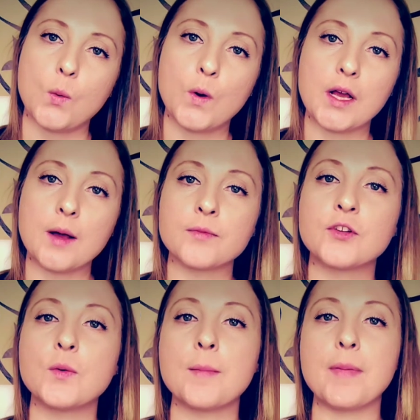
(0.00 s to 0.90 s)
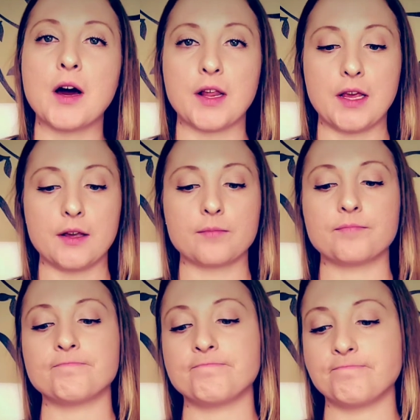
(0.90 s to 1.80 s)
when it comes to embodying,
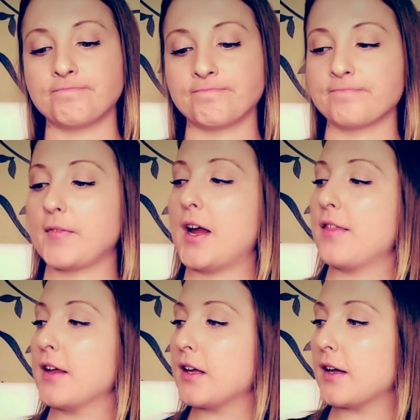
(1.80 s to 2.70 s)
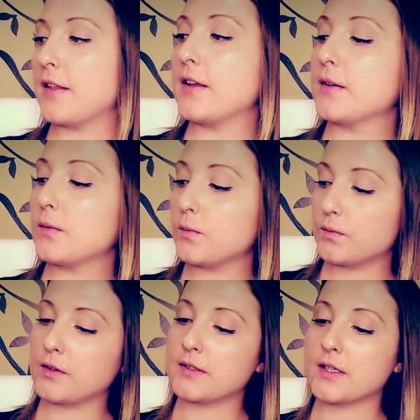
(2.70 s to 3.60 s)
I think
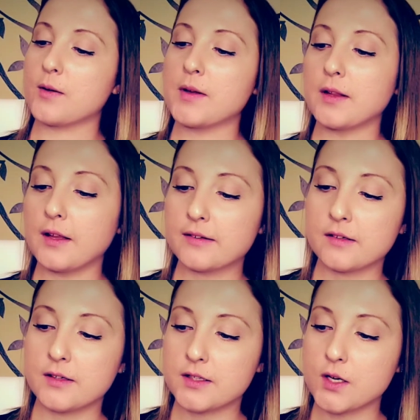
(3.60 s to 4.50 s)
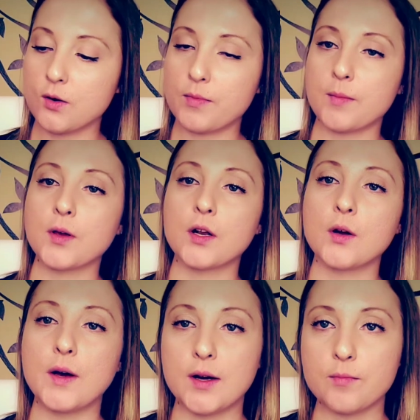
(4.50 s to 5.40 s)
this is going to be a lesson in its own, but I'm going
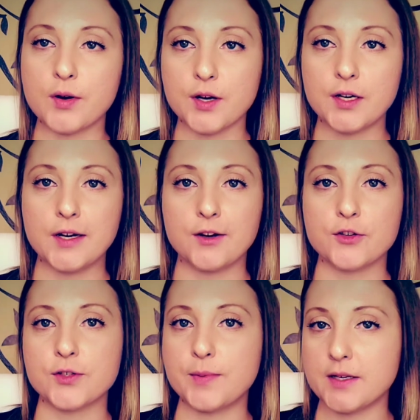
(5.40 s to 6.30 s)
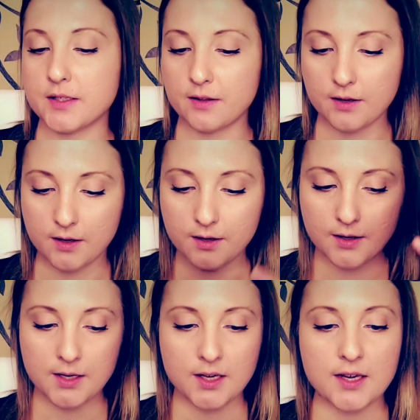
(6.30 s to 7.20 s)
to go ahead and put it in here just because I think
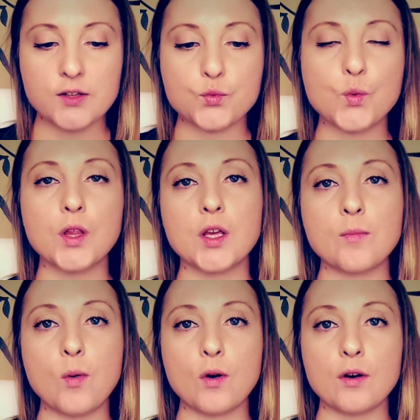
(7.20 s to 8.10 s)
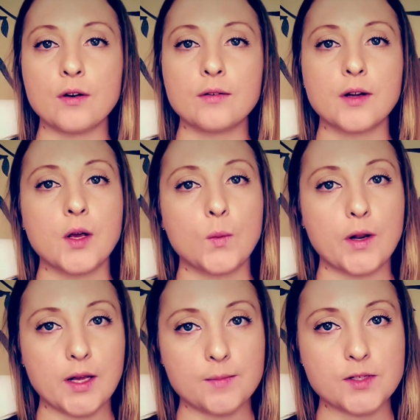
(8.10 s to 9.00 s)
it's really important
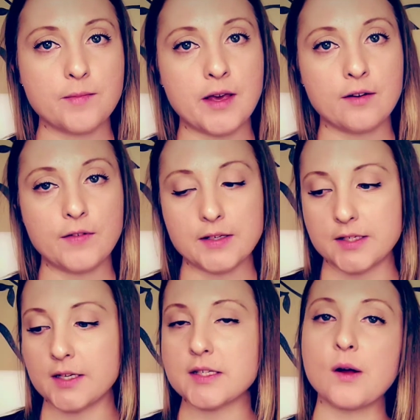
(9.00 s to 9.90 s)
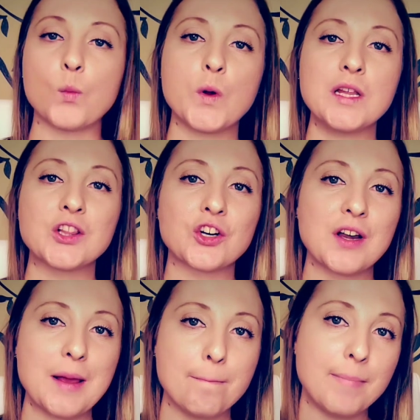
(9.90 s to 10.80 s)
when it comes to manifesting is that we
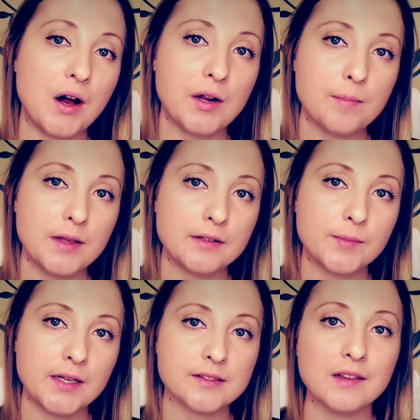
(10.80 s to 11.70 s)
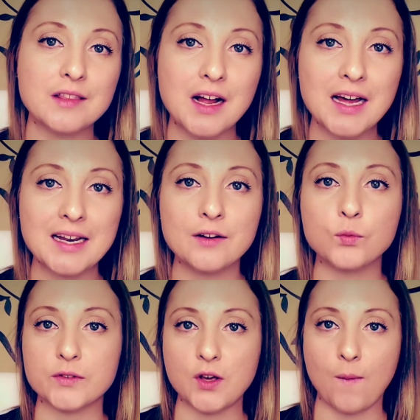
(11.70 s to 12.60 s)
learn embodiment, because a lot
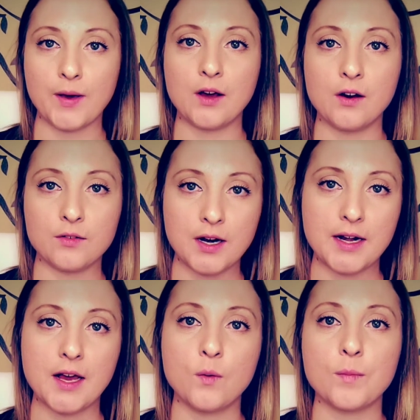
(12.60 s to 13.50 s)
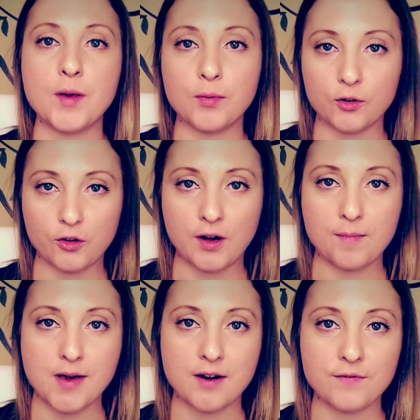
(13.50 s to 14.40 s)
of what's going on right now when people are trying
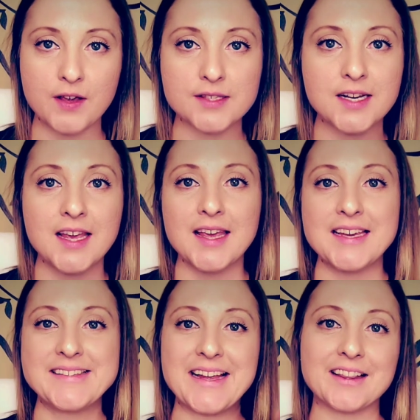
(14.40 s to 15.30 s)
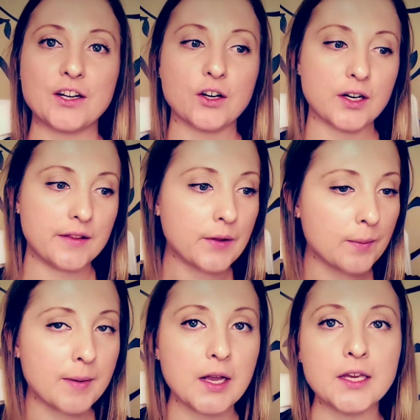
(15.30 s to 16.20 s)
to manifest is that they're in
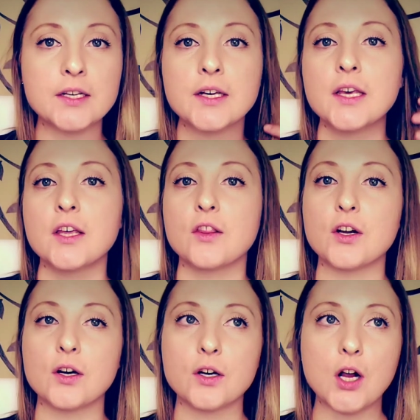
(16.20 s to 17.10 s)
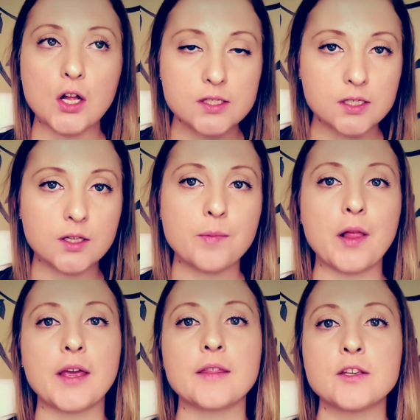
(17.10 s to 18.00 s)
their mind, they're constantly
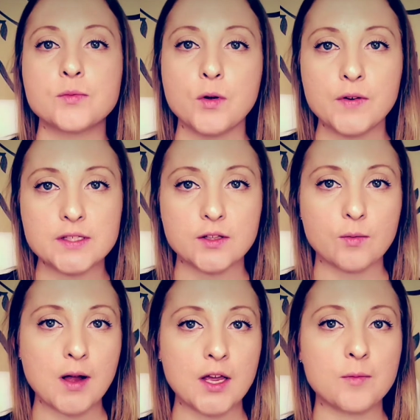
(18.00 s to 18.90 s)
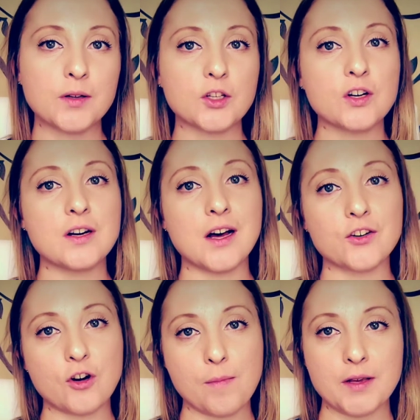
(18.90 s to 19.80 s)
playing these movies in their mind, but they're
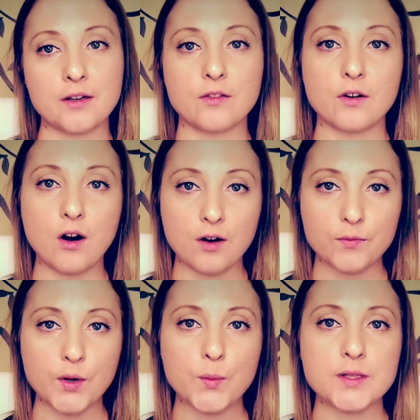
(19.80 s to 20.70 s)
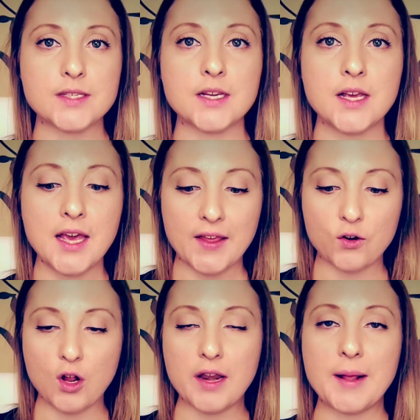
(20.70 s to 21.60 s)
not dropping into their heart frequency
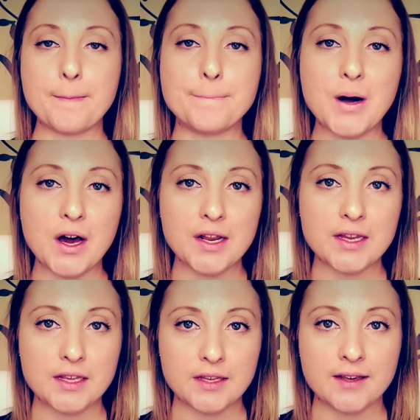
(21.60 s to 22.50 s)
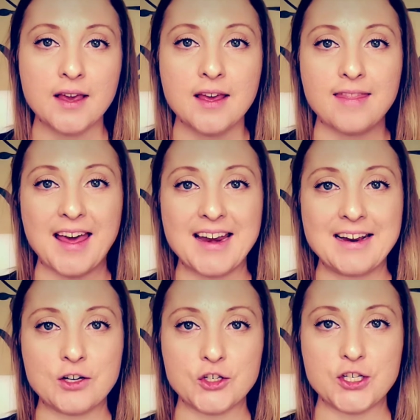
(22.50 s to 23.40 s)
and they're not embodying that
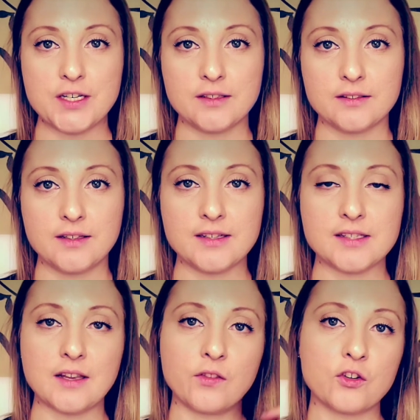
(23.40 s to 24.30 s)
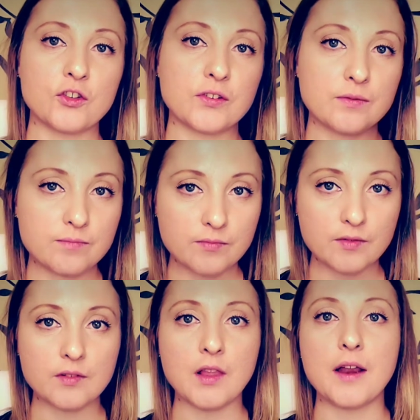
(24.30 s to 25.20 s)
energy. Instead, they're just
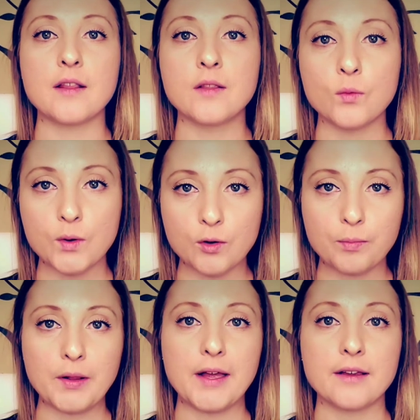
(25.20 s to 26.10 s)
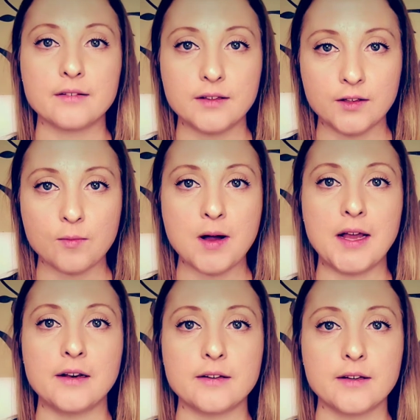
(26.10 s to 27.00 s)
letting the real play in their
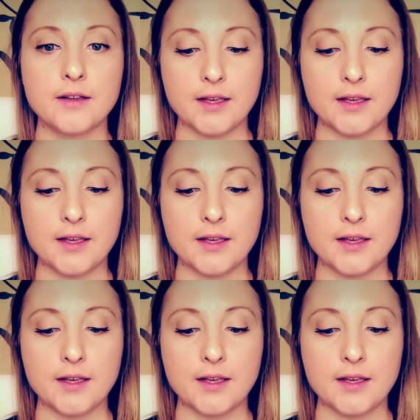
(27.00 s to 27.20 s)
mind,